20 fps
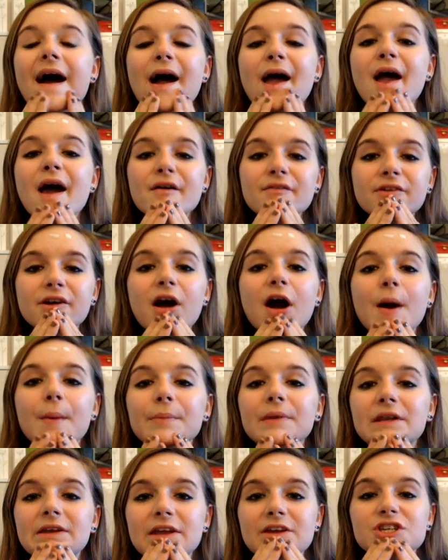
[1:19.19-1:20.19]
I have a
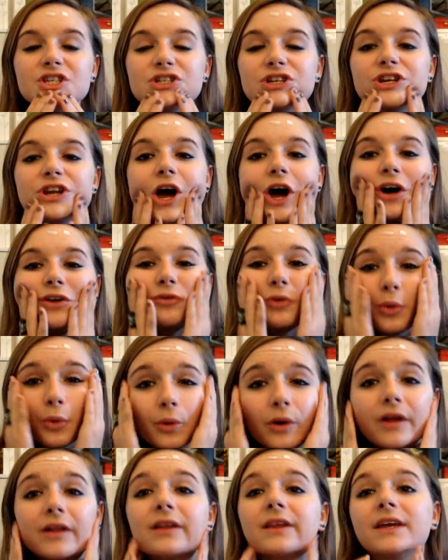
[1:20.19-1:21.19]
combination of
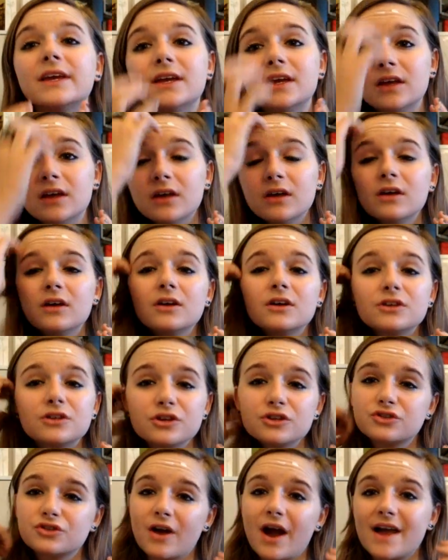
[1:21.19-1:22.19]
oily
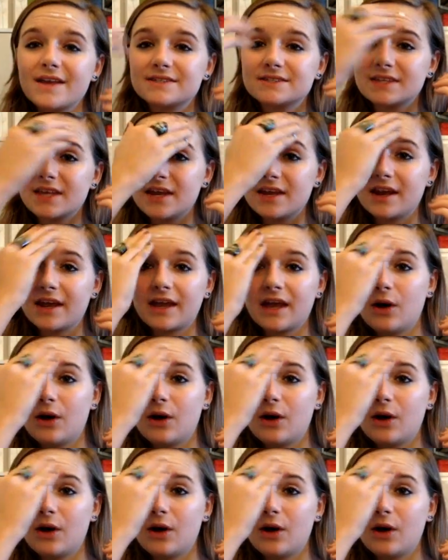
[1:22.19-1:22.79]
to dry skin.